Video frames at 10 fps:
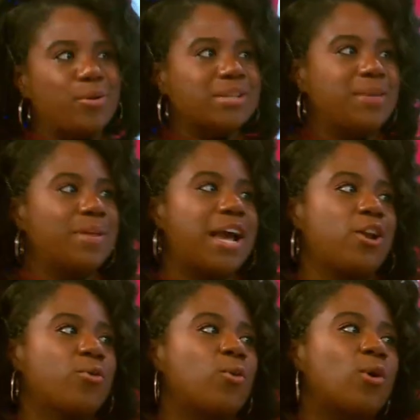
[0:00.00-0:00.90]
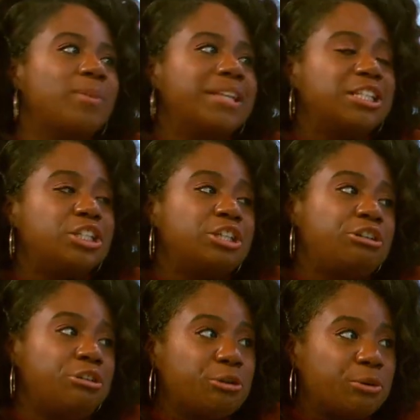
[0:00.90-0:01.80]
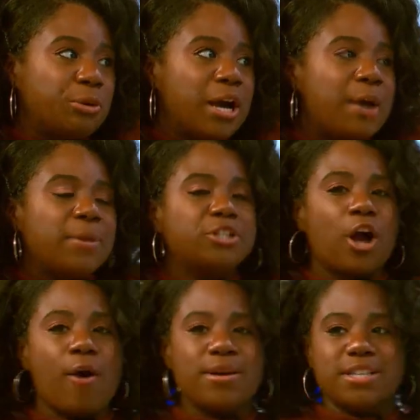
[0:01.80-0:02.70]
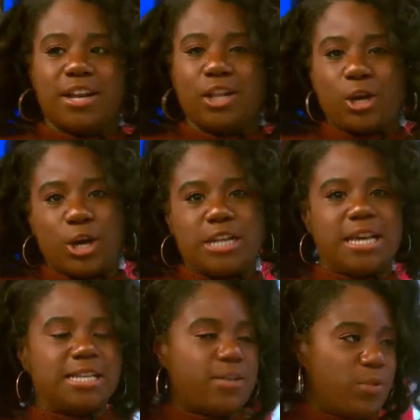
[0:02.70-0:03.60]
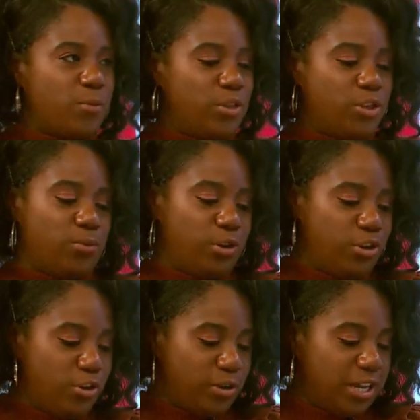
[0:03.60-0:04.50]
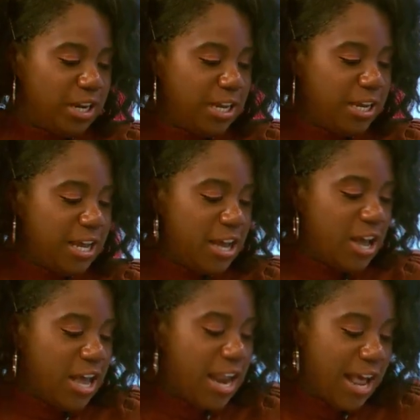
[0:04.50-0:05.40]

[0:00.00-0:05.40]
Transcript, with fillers: I'm doing something I don't normally do, mm-hmm. but you're mm-hmm. always going to learn to take something with you when you do it. Exactly.